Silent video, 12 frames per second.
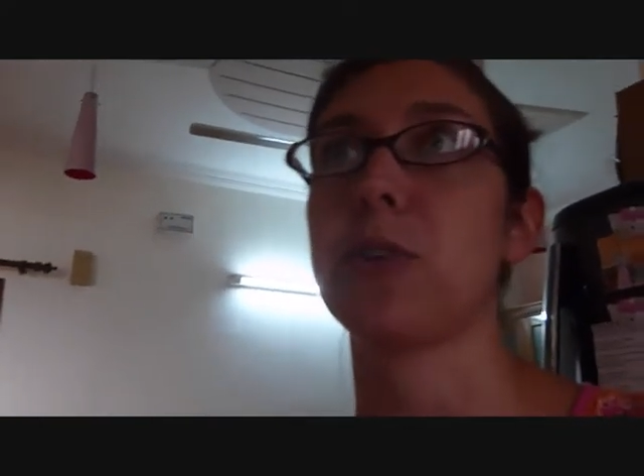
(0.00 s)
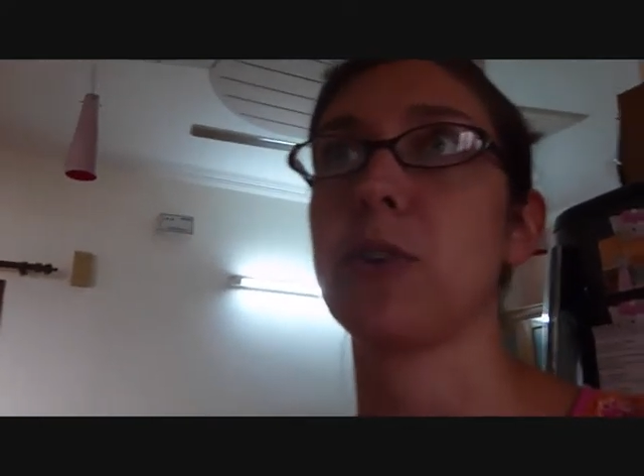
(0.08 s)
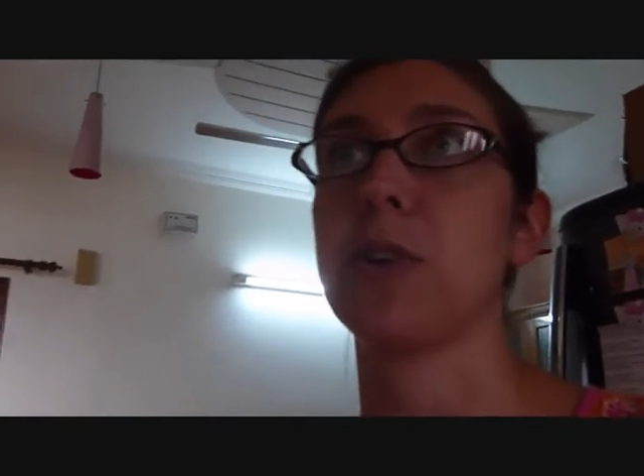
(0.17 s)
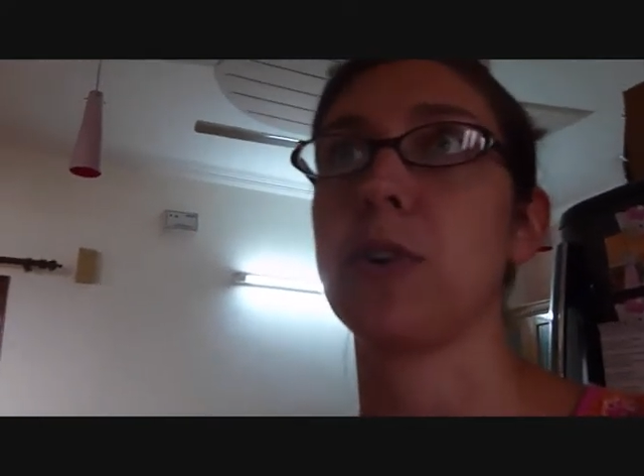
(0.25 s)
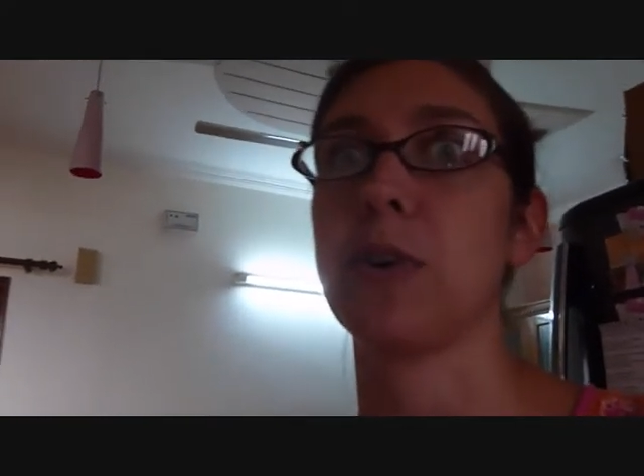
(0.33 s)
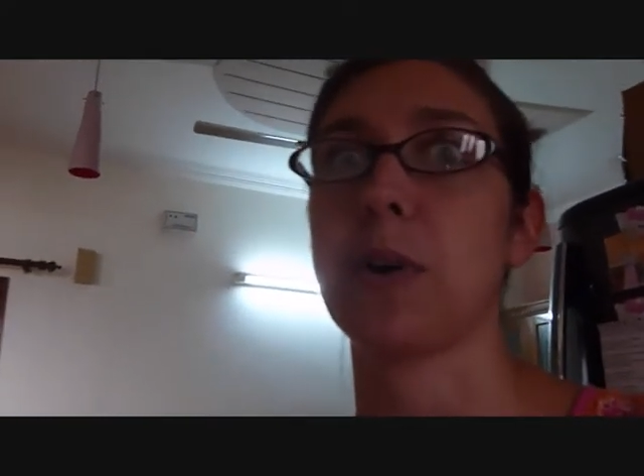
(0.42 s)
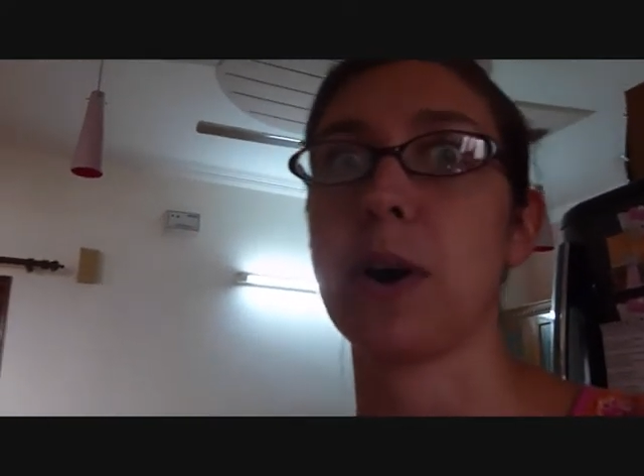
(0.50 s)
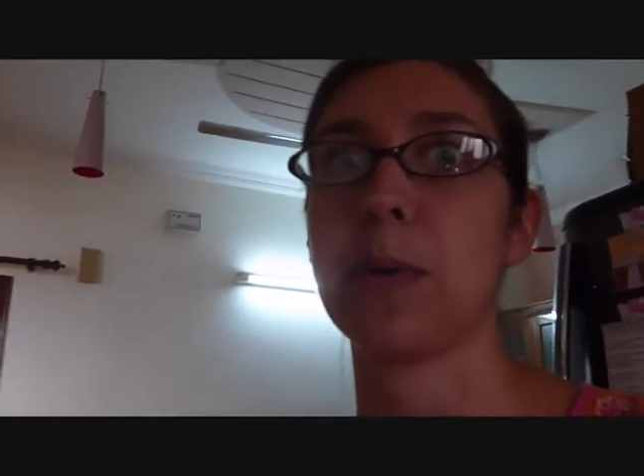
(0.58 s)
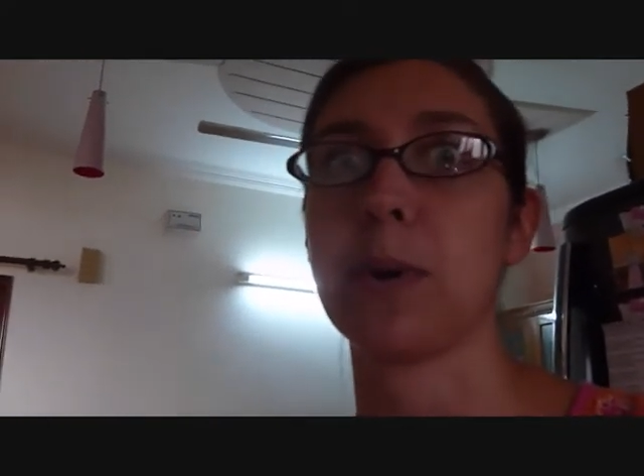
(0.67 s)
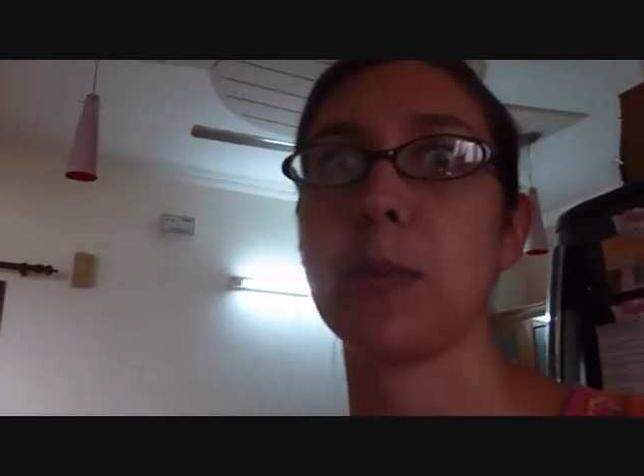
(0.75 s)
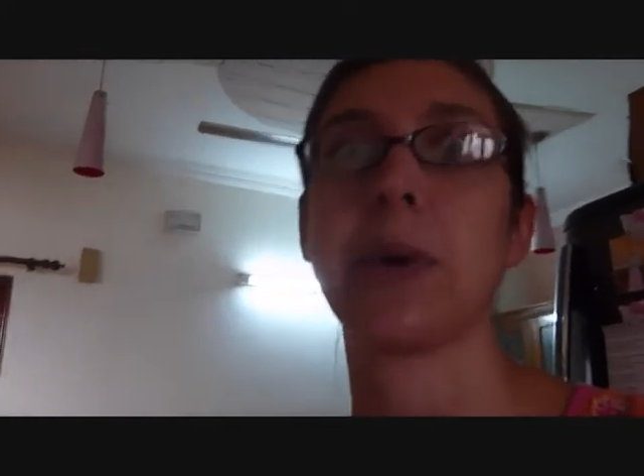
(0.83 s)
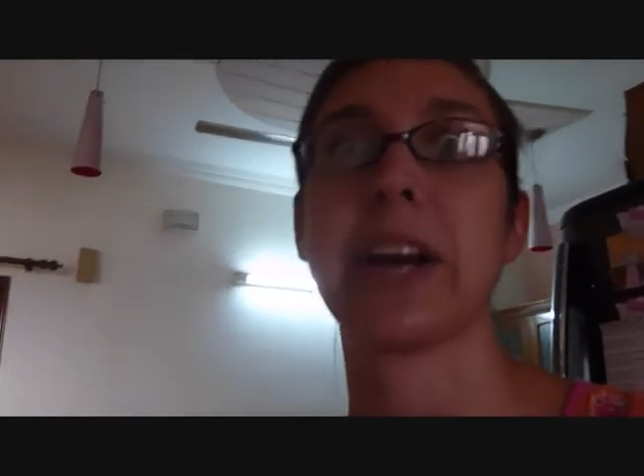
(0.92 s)
oh no, I
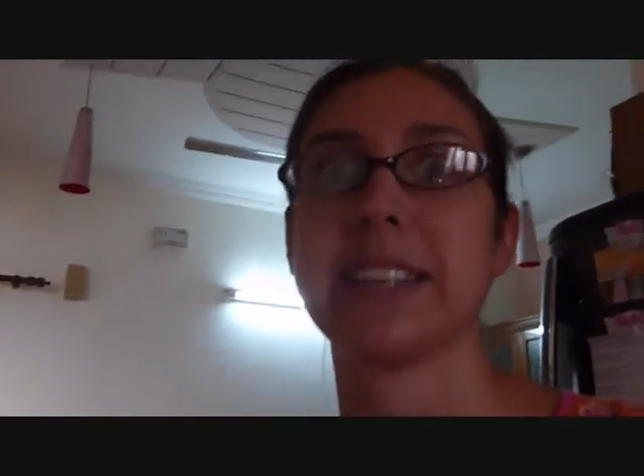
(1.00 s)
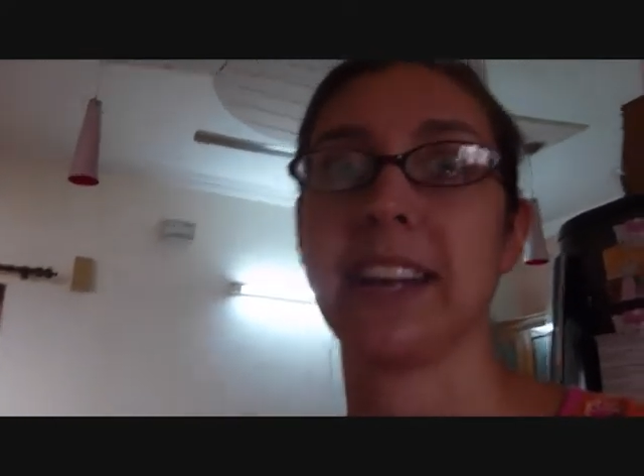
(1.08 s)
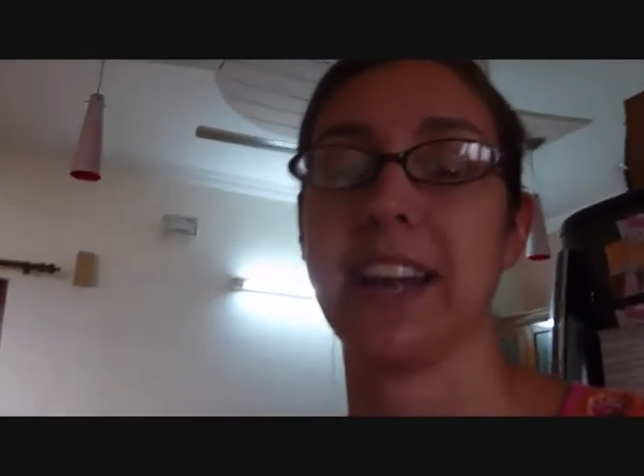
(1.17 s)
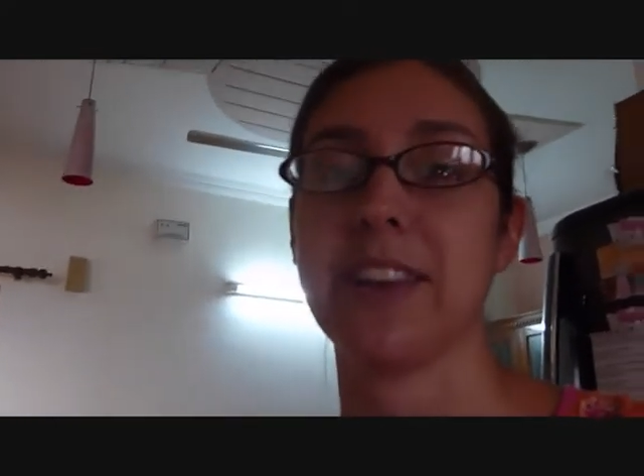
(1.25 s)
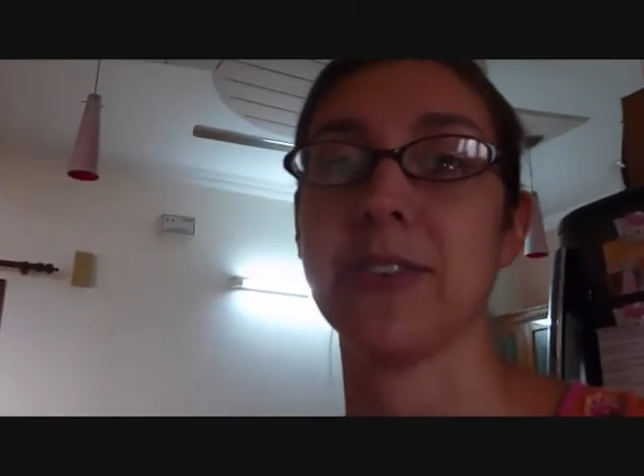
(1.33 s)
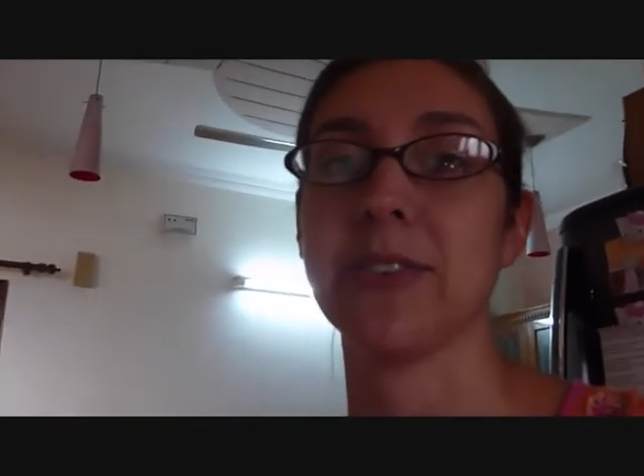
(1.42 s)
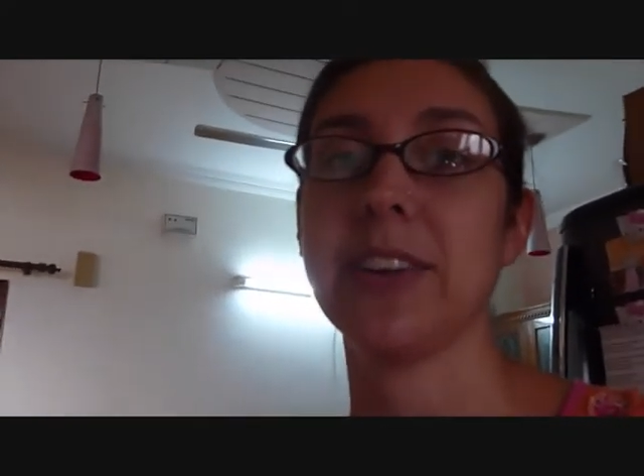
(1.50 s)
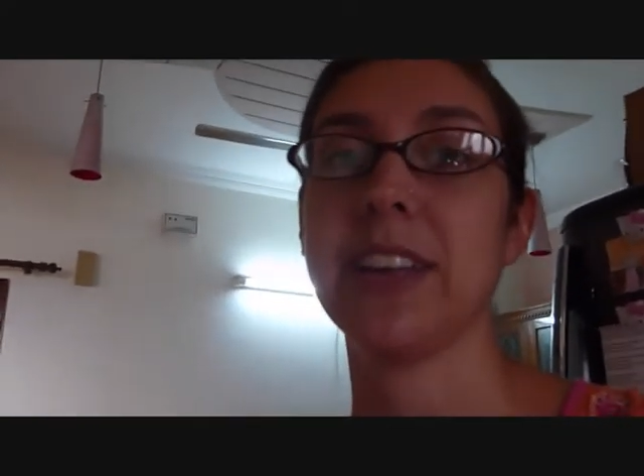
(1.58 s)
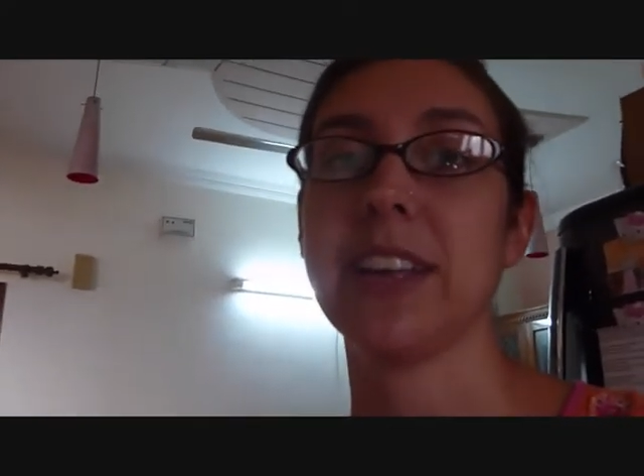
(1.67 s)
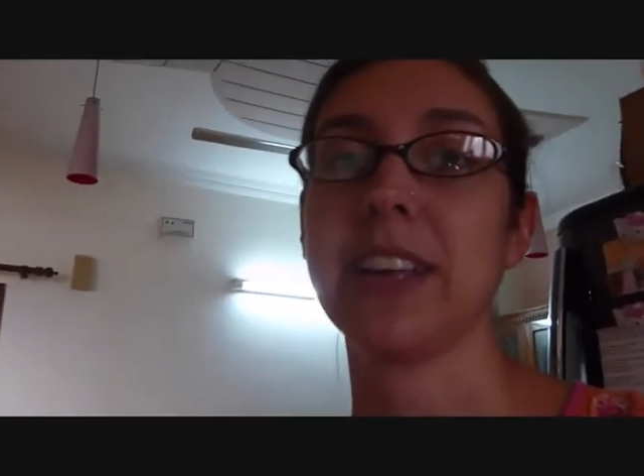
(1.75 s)
want rectangle.